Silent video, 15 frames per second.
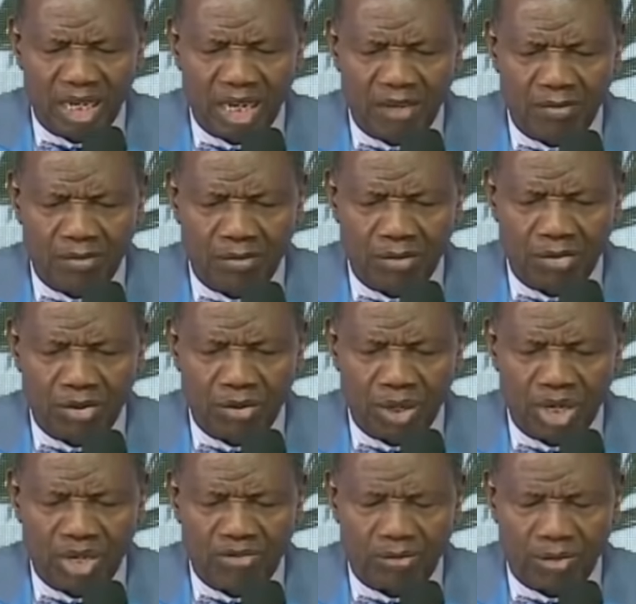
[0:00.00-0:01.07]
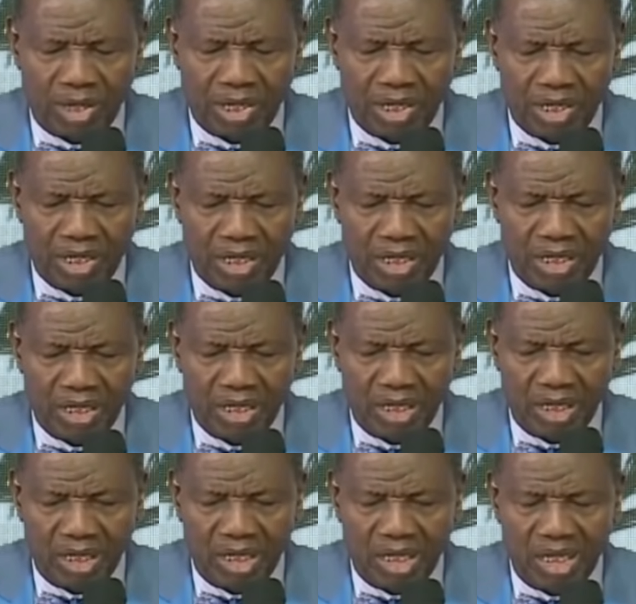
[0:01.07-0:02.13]
name, we have prayed.
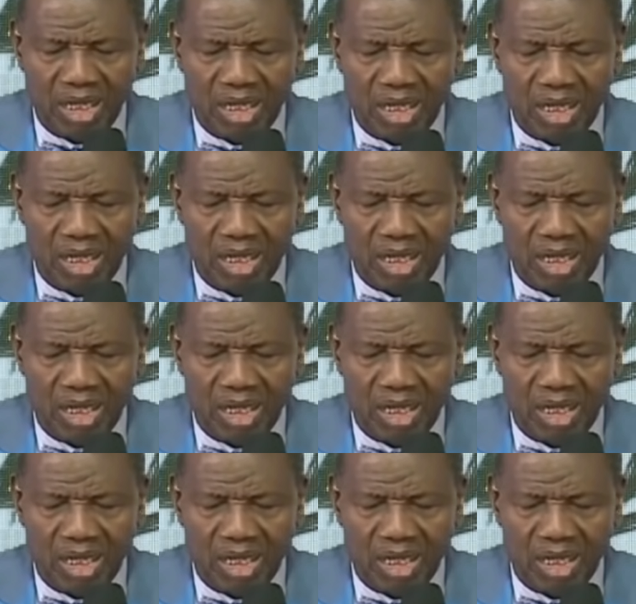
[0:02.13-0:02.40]
Amen.